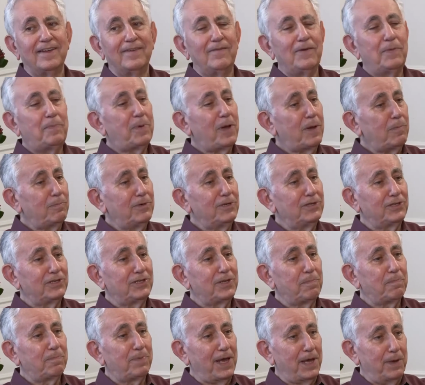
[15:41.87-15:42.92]
We
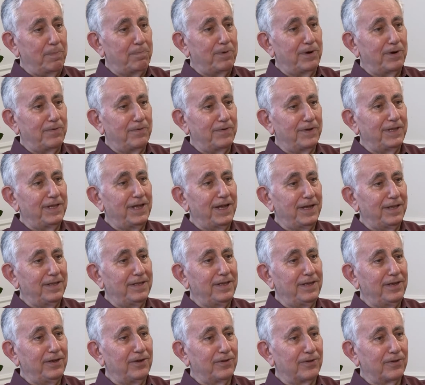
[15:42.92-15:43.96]
published a paper with
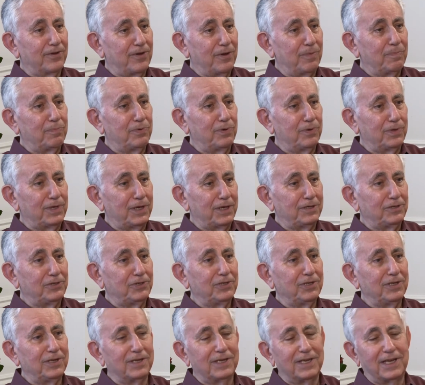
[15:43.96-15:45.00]
Andy on
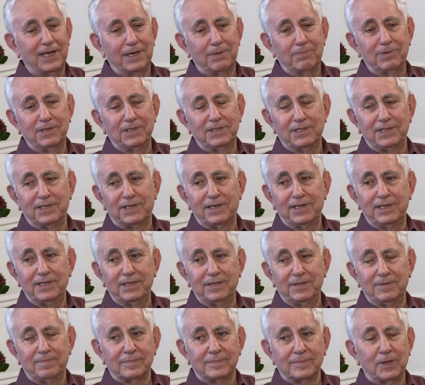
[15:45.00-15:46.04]
computational chemistry.
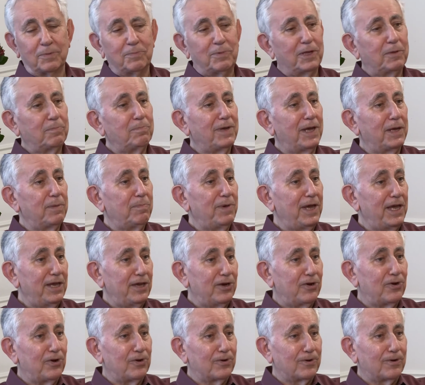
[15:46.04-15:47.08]
But my main
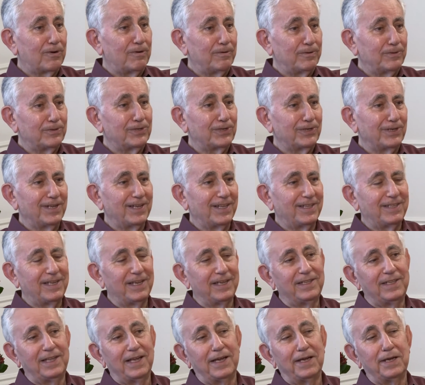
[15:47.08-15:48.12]
conclusion at the
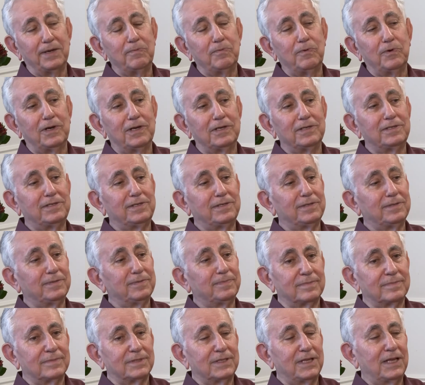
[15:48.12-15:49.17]
time was
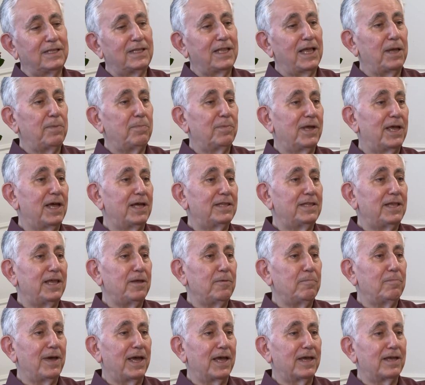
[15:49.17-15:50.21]
that I'm
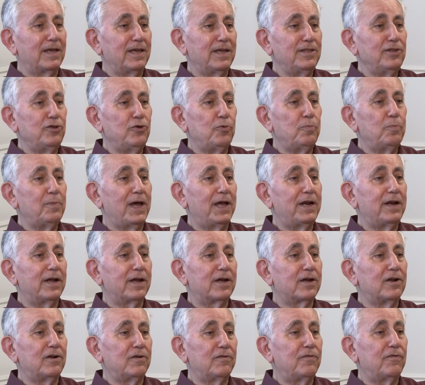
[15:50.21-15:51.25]
getting back in
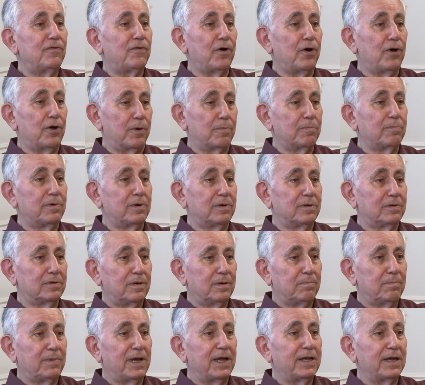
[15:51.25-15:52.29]
numerical form
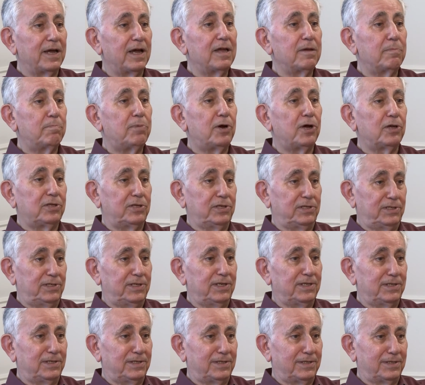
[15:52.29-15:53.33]
my
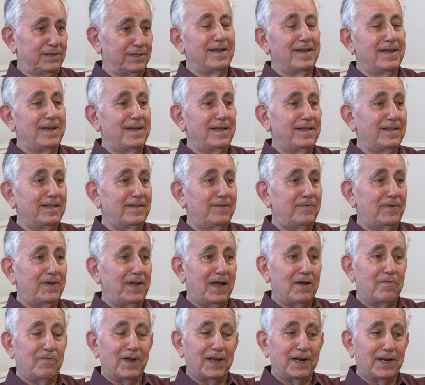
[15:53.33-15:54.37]
hypothesis. And
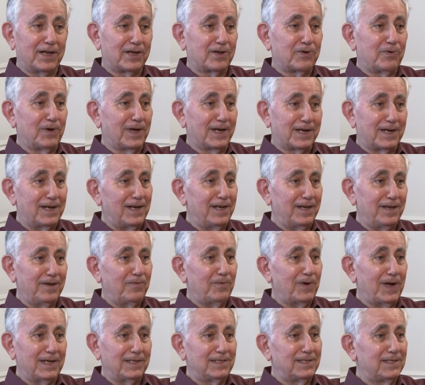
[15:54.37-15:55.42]
I very quickly,
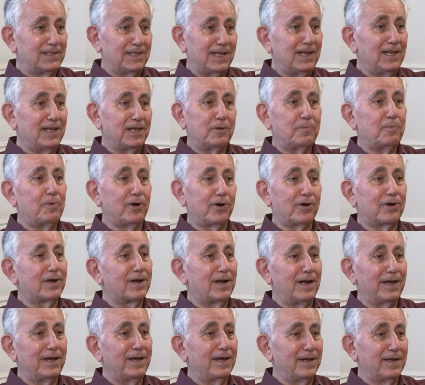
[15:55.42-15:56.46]
while still at
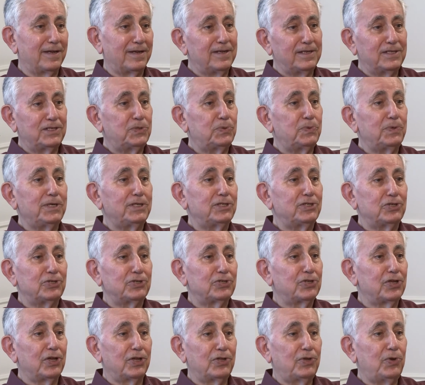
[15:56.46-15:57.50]
Berkeley,
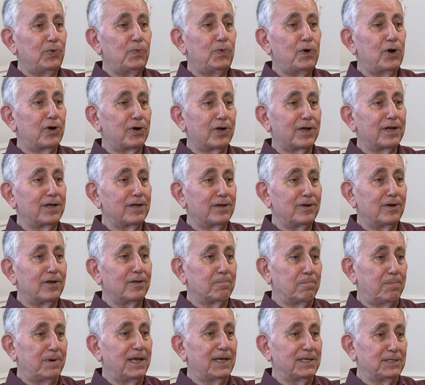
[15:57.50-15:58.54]
switched to working
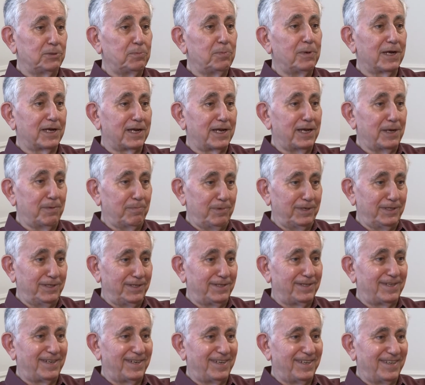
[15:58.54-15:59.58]
on plasma
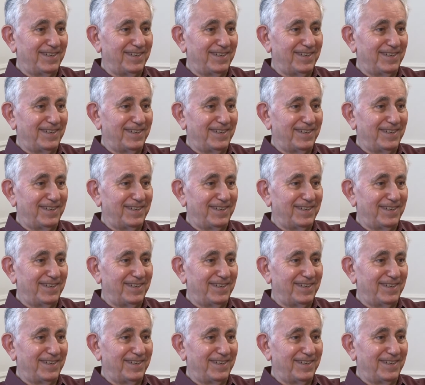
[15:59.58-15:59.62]
chemistry